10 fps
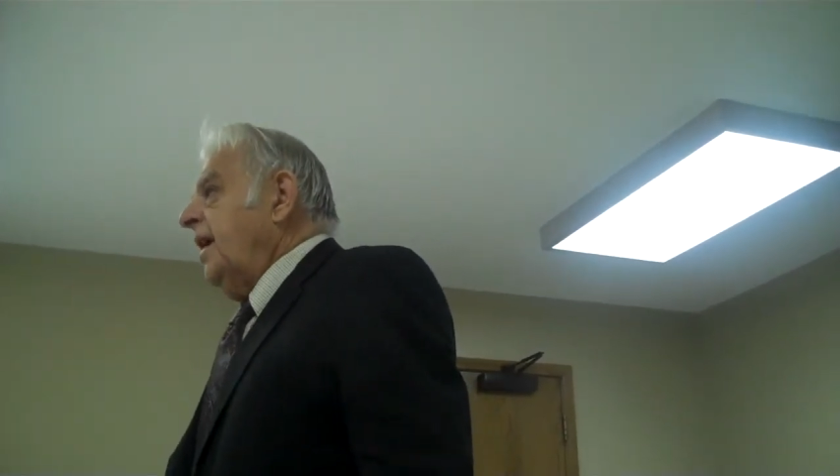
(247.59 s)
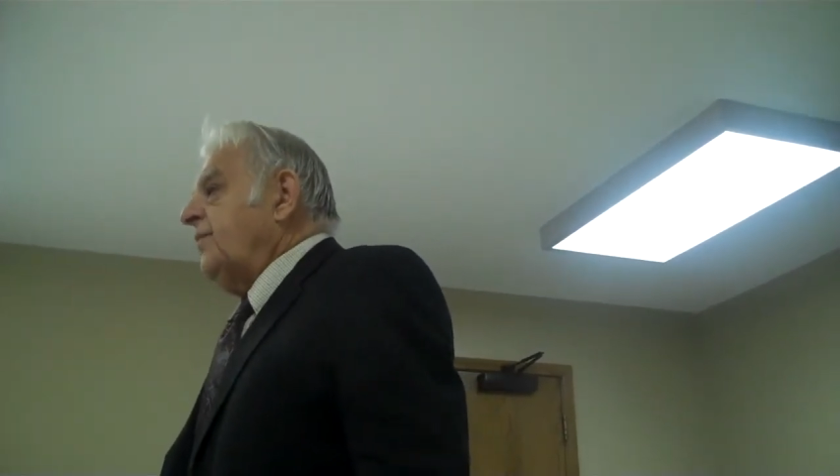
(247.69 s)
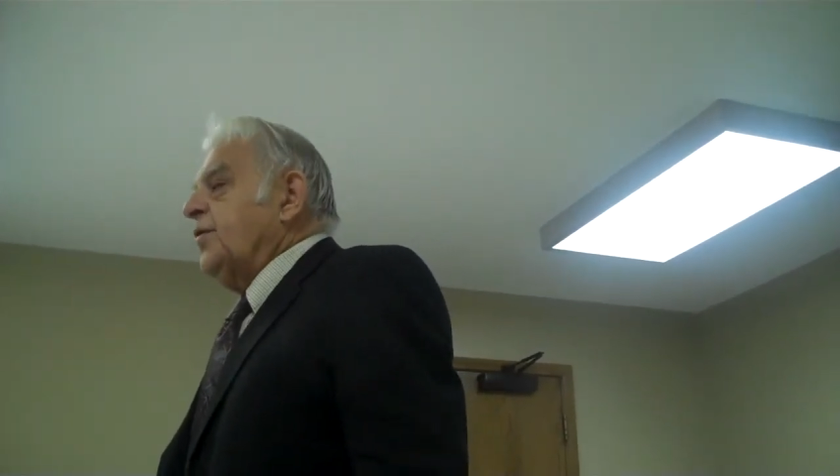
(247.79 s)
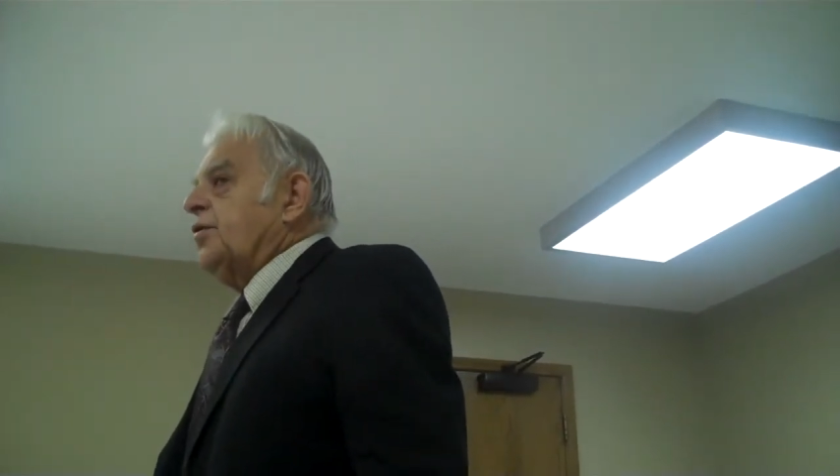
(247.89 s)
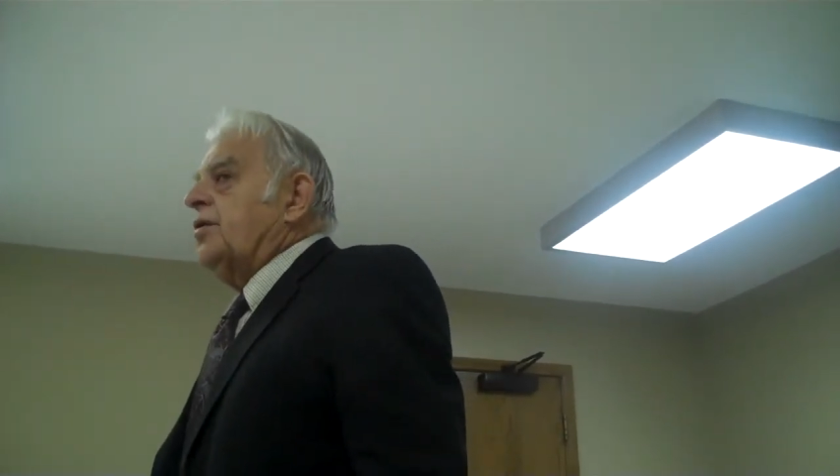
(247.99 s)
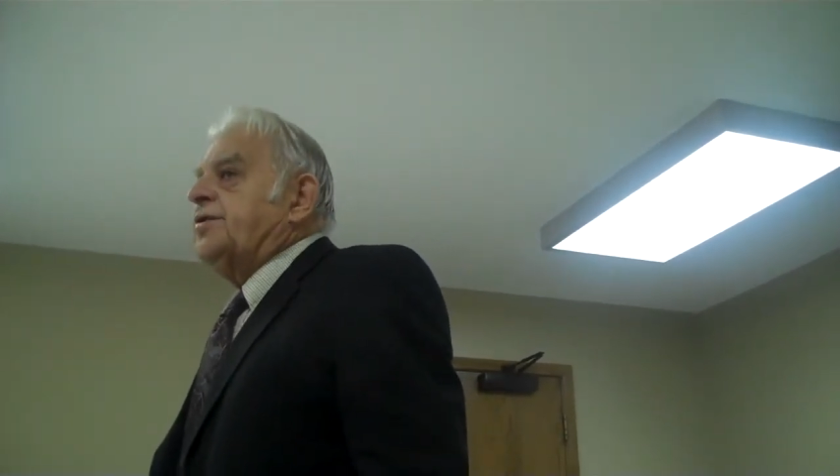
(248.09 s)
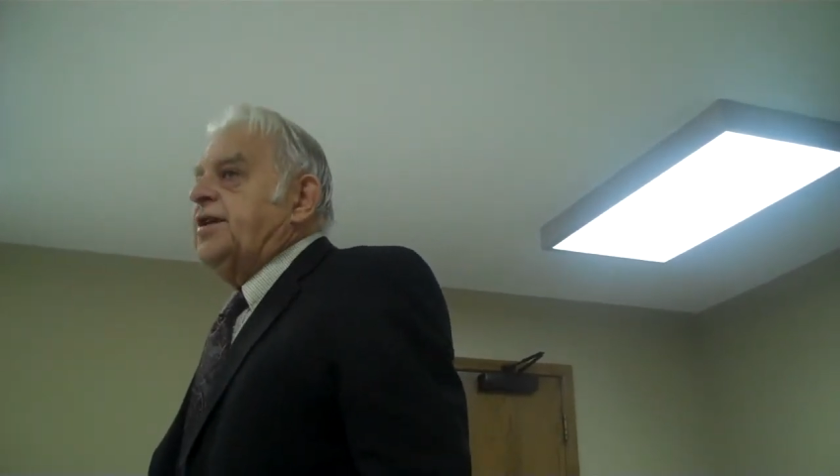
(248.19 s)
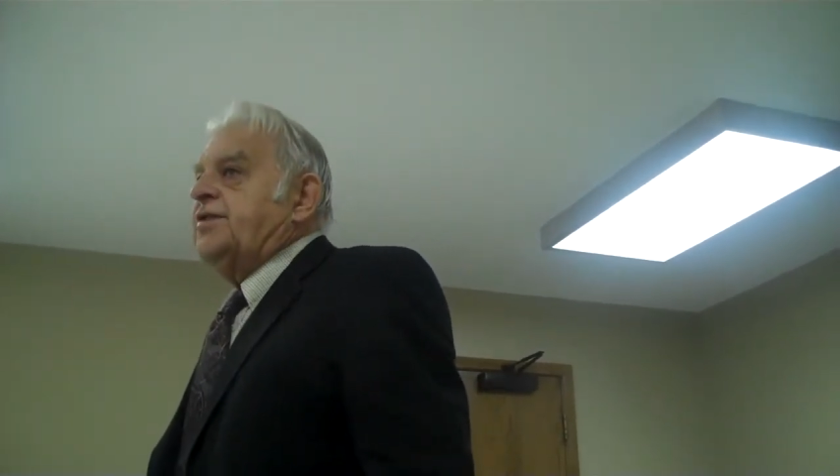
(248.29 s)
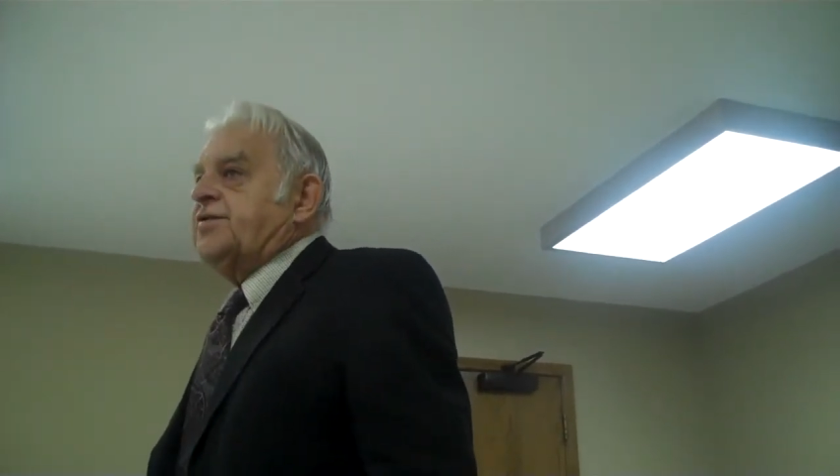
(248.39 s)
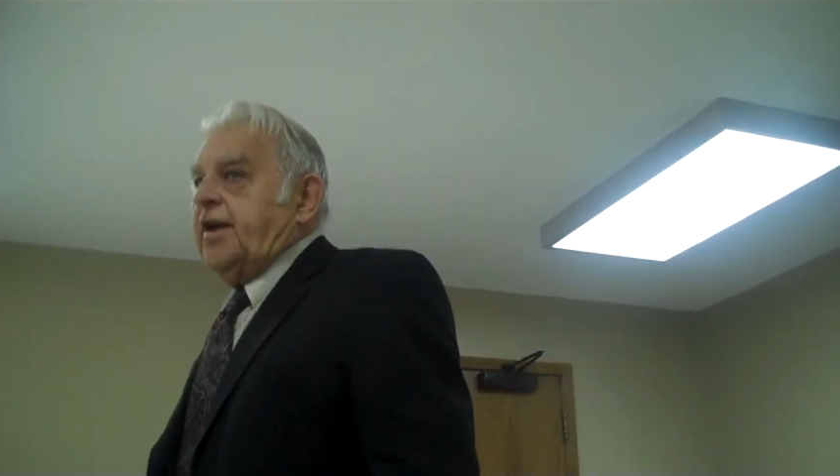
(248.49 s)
if you're going to teach